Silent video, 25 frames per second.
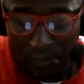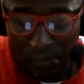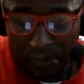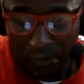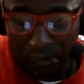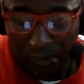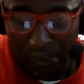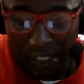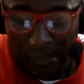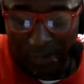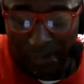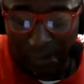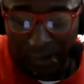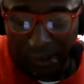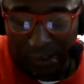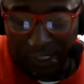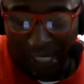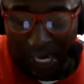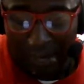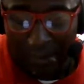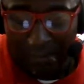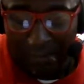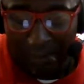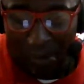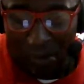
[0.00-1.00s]
Deebo
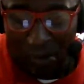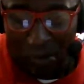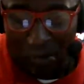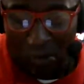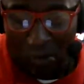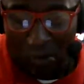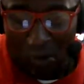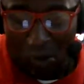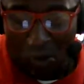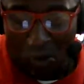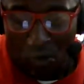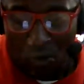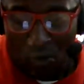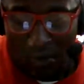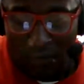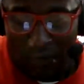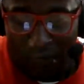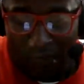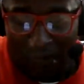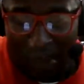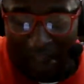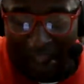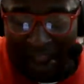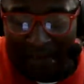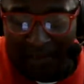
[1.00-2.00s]
Samuel, only
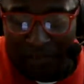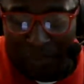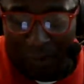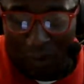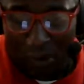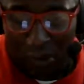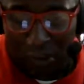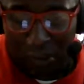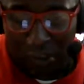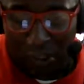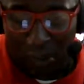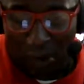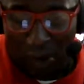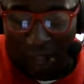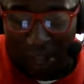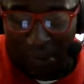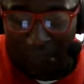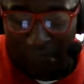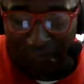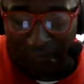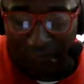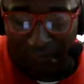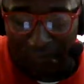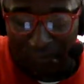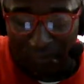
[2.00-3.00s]
5 balls caught
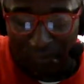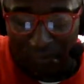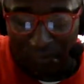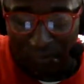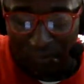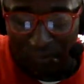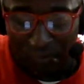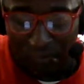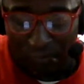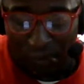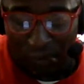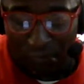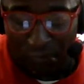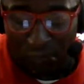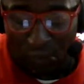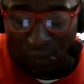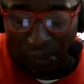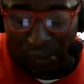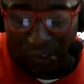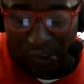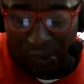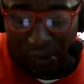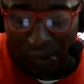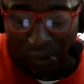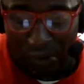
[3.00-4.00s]
for
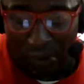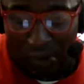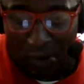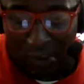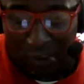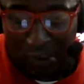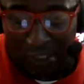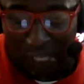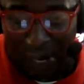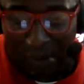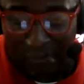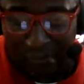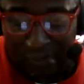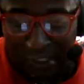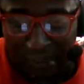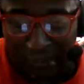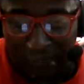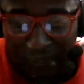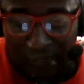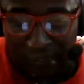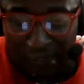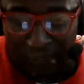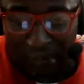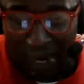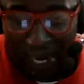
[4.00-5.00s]
42 yards, averaging
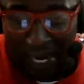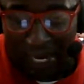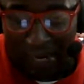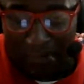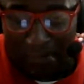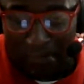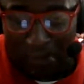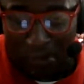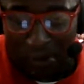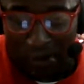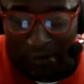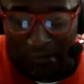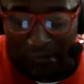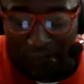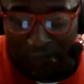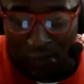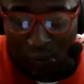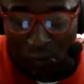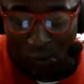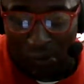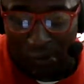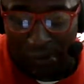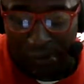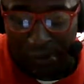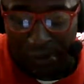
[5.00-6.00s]

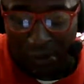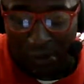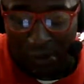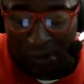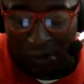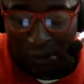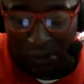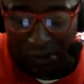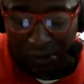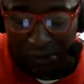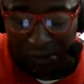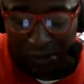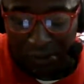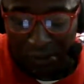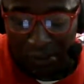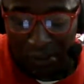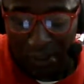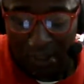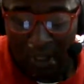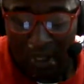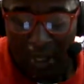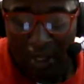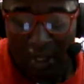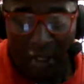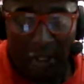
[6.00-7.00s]
8.4 yards.
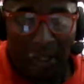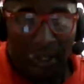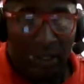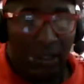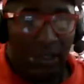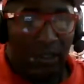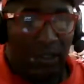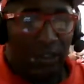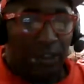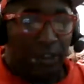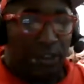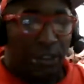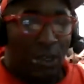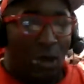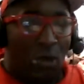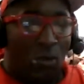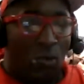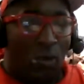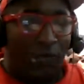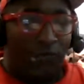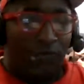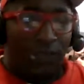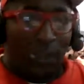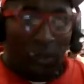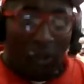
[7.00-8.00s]
So
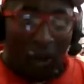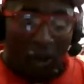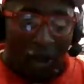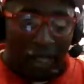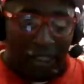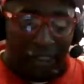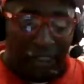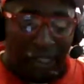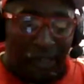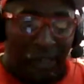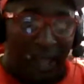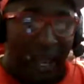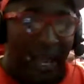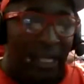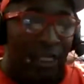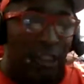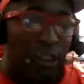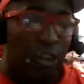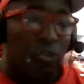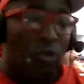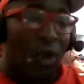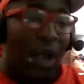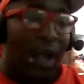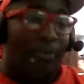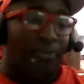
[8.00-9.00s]
with the loss, the
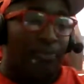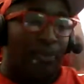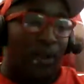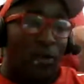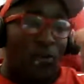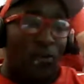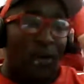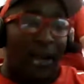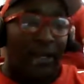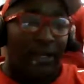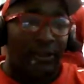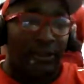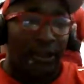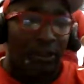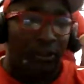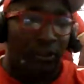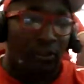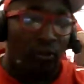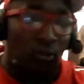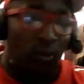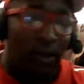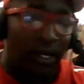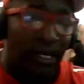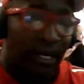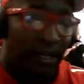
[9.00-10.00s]
Niners dropped their record to
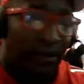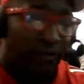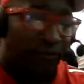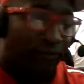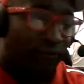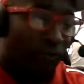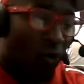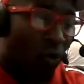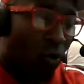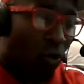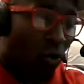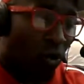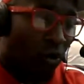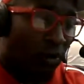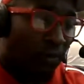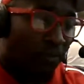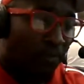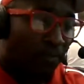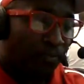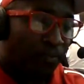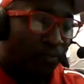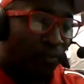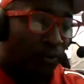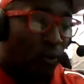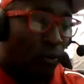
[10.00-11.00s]
3-4,
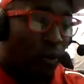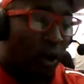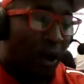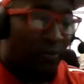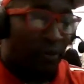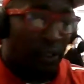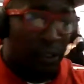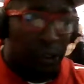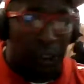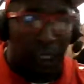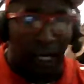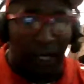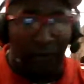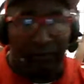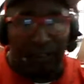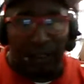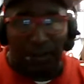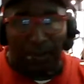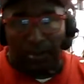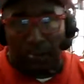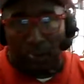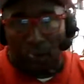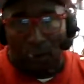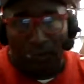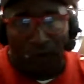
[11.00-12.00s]
while the Chiefs
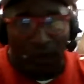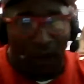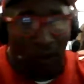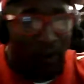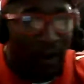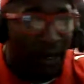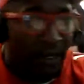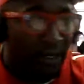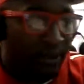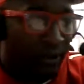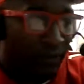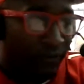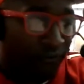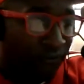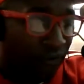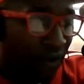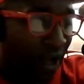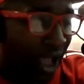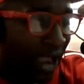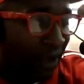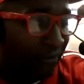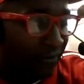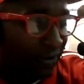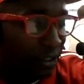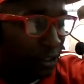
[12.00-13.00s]
improved their record to
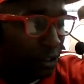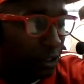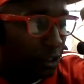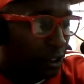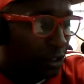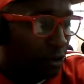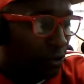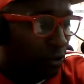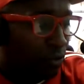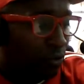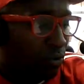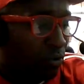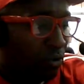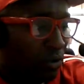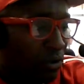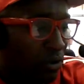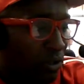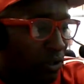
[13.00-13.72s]
5-2.